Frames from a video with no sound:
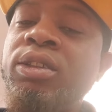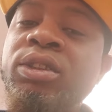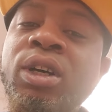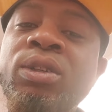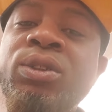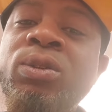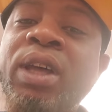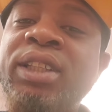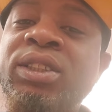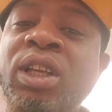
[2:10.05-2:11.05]
Don't do
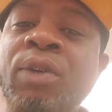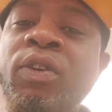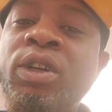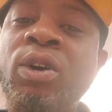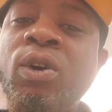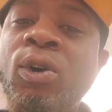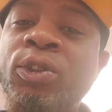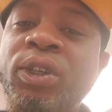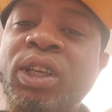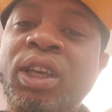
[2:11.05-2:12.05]
that stuff and don't hold
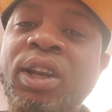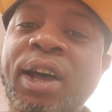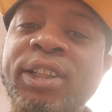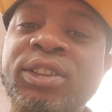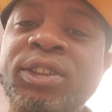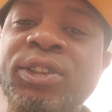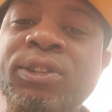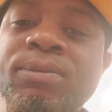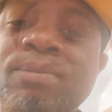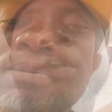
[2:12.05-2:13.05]
your kid hostage.
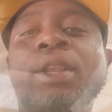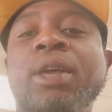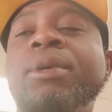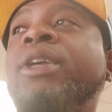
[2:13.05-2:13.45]
All right, let me